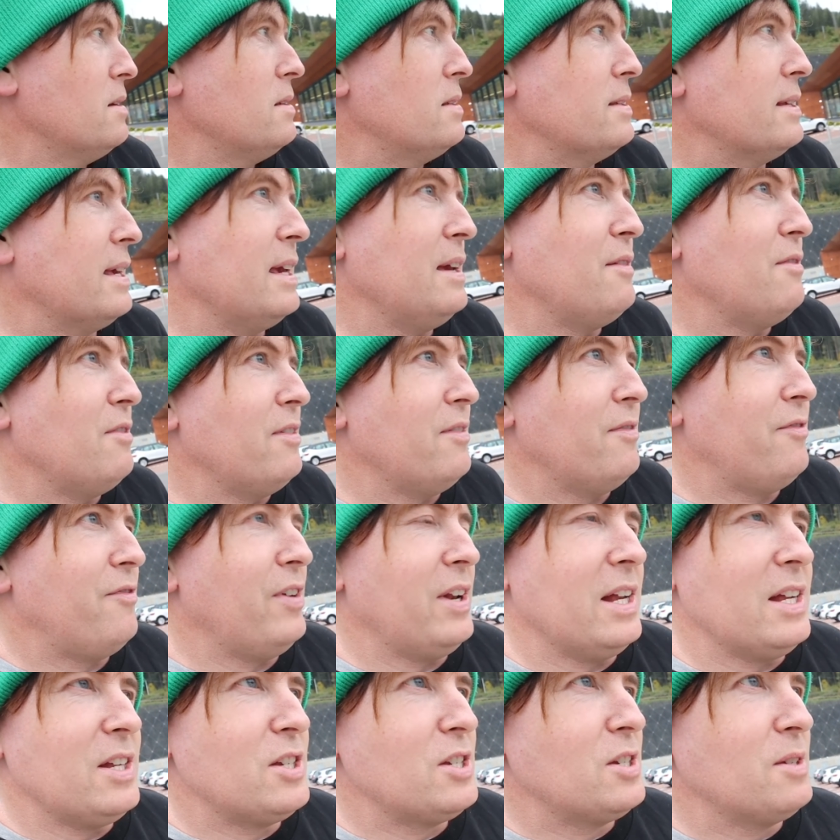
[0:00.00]
ski
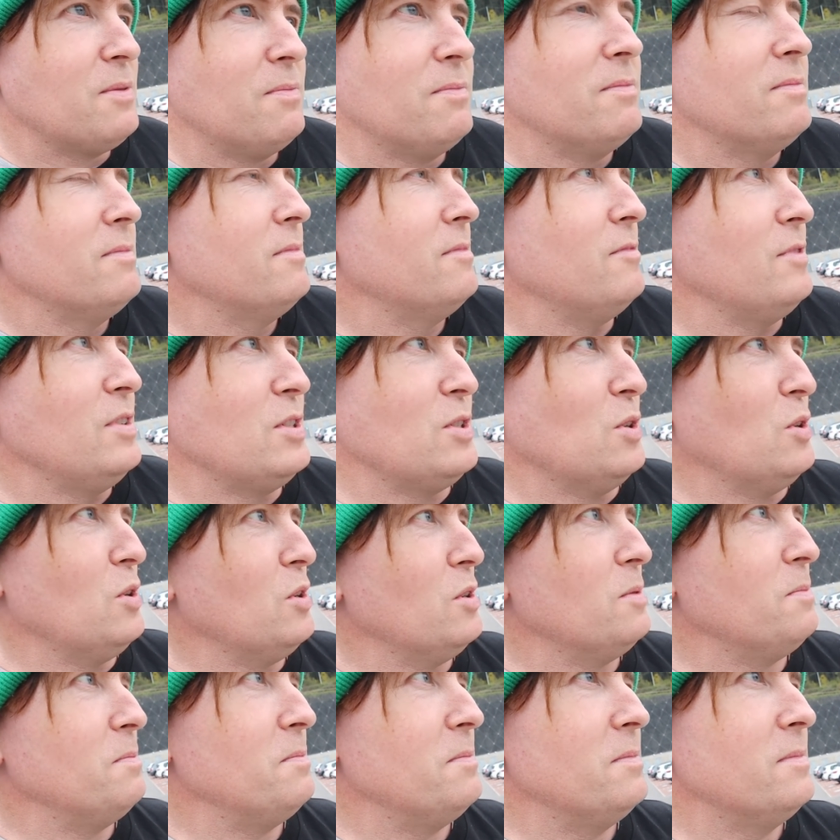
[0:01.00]
village
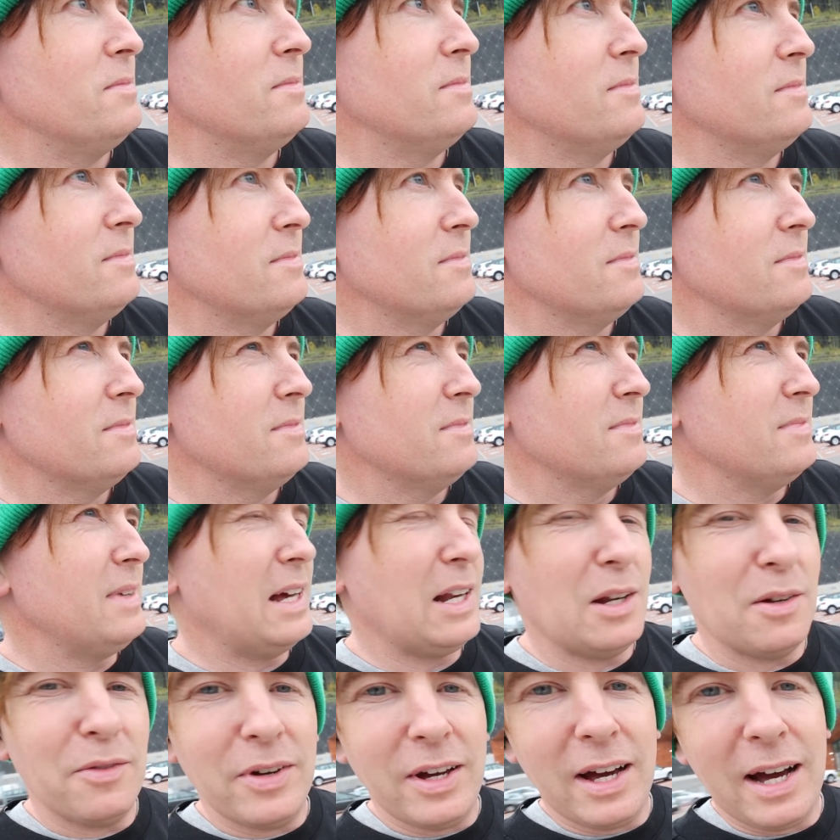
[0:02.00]
resort.
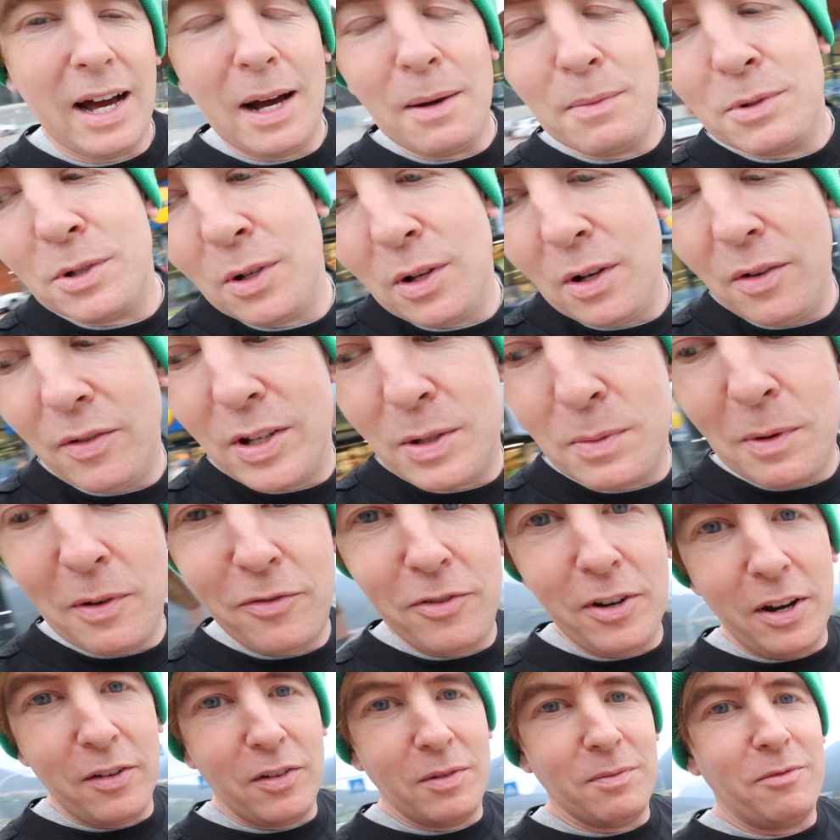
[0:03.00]
I love it. I absolutely love it. It's
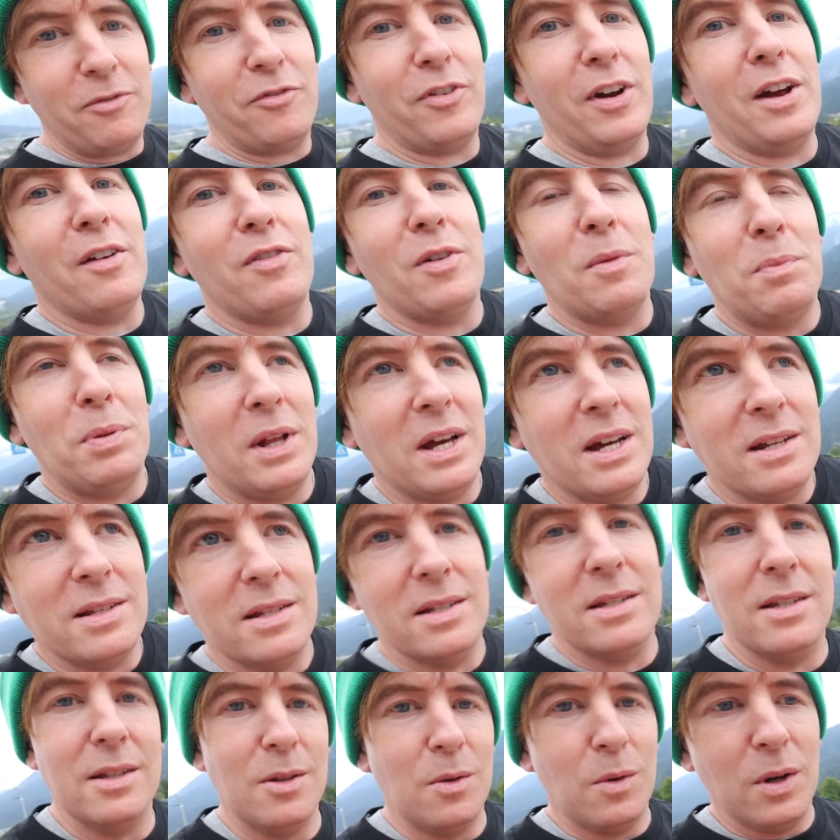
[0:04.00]
my favorite
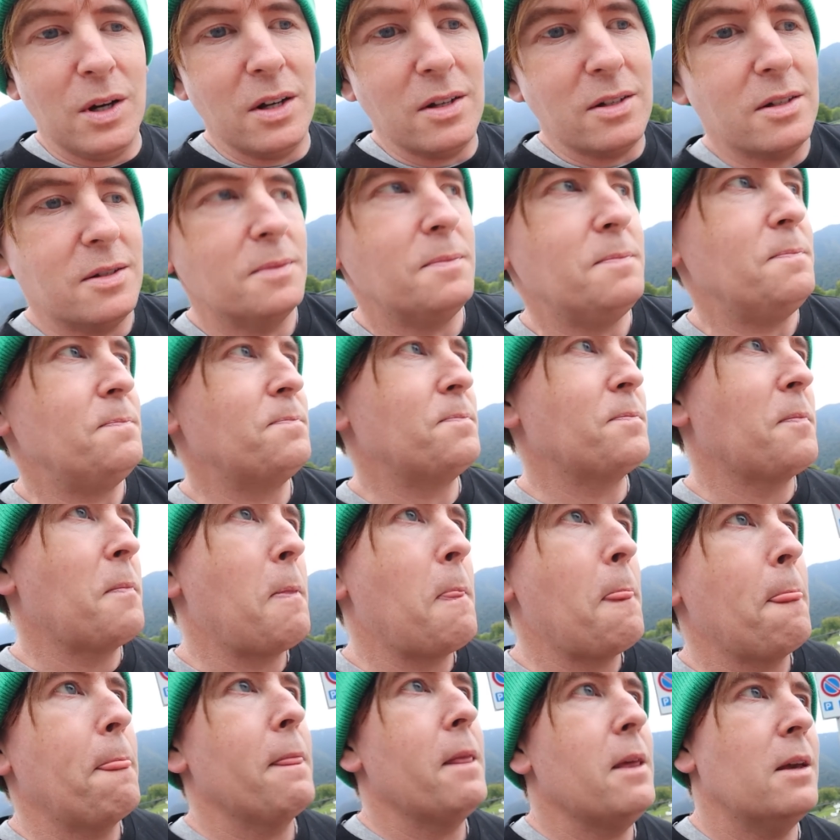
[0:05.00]
places in the world.
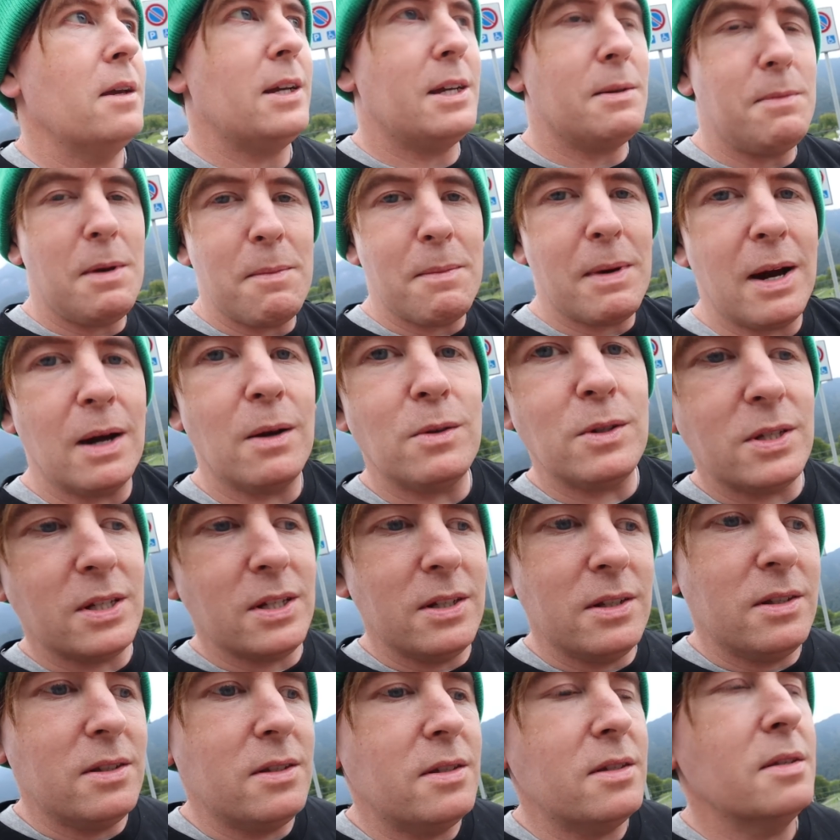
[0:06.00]
Give me
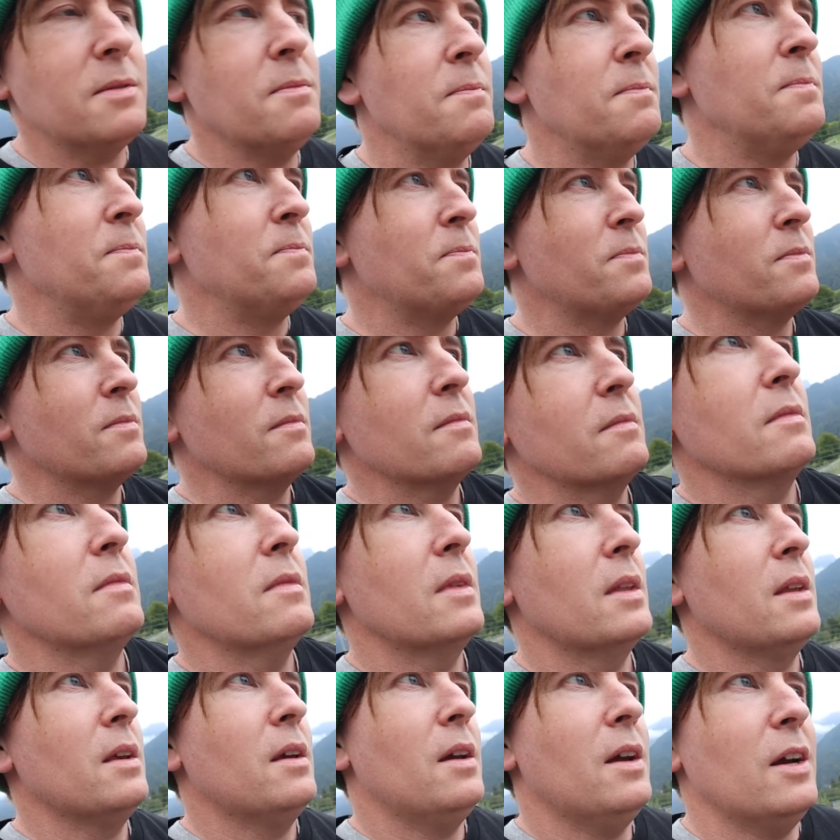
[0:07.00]
mountains
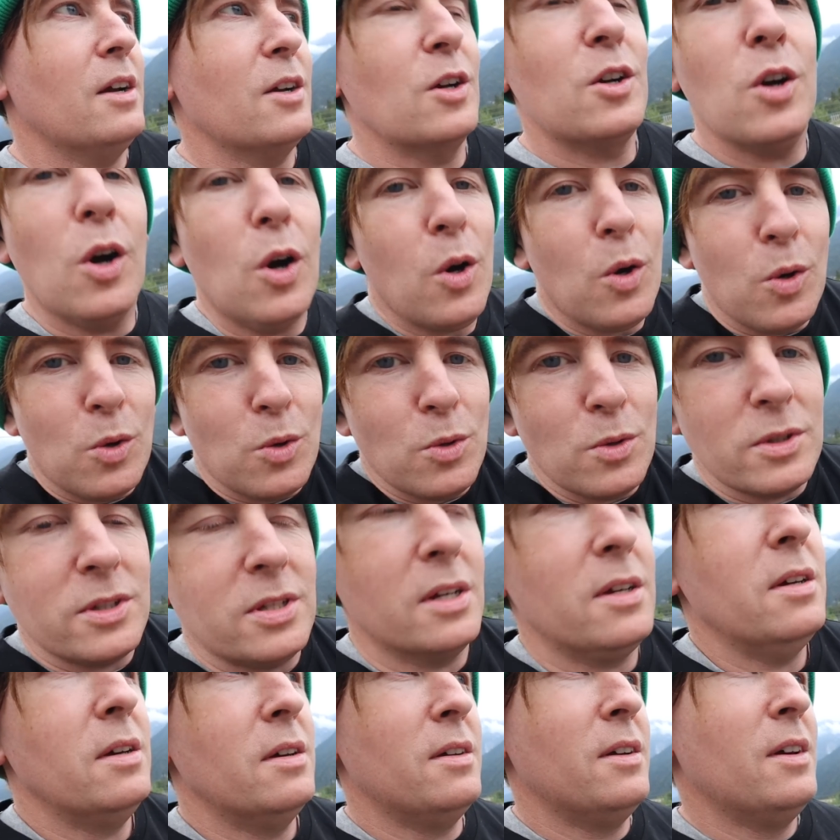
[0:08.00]
and
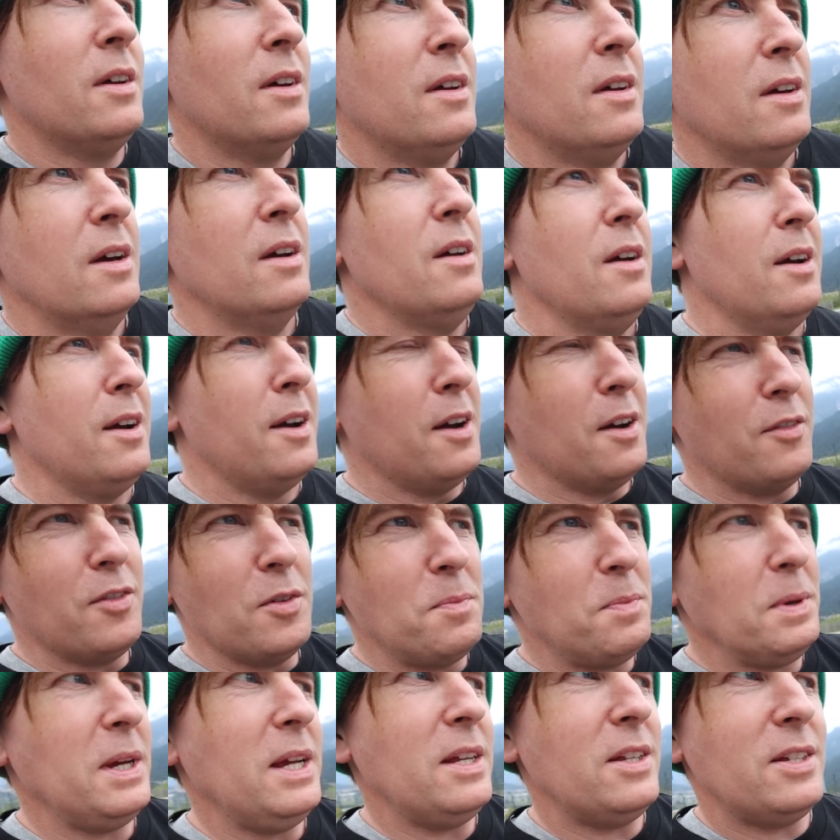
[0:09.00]
cold
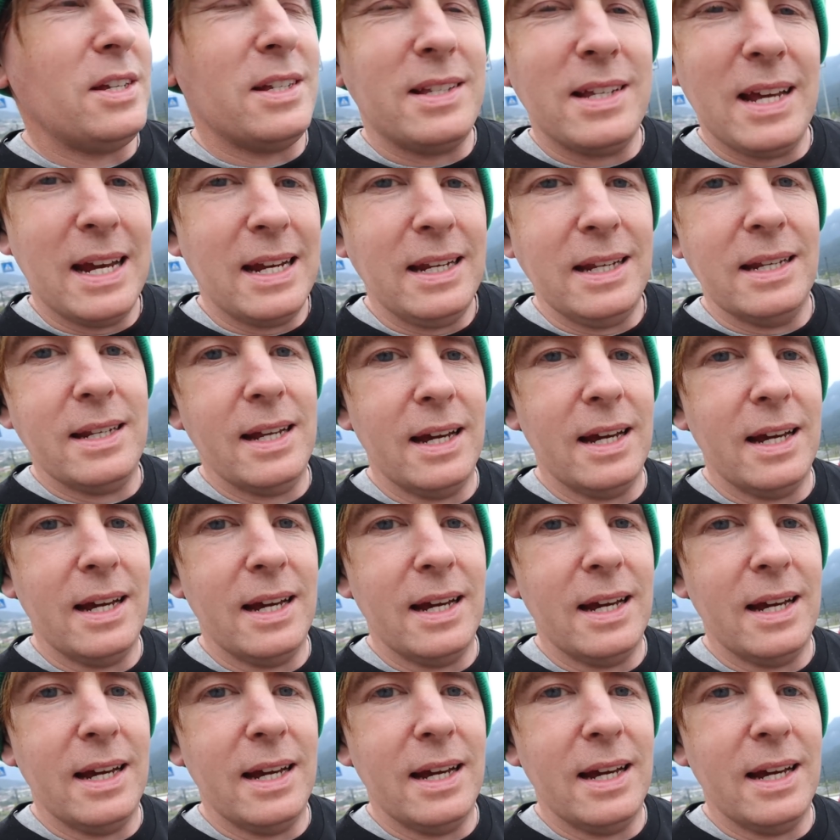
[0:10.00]
over beaches any